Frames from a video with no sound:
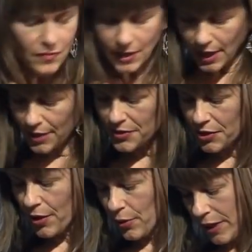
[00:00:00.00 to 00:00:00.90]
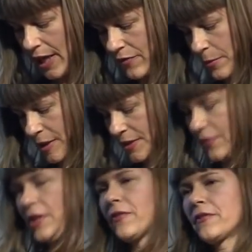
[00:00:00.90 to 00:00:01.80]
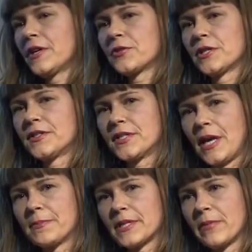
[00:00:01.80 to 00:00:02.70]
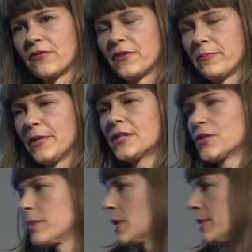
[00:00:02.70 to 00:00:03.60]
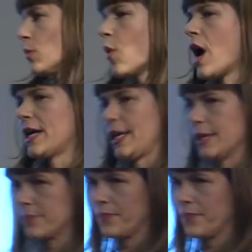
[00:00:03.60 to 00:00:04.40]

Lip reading: I also only have about 7,500 steps on my Fitbit, so I'm going to be walking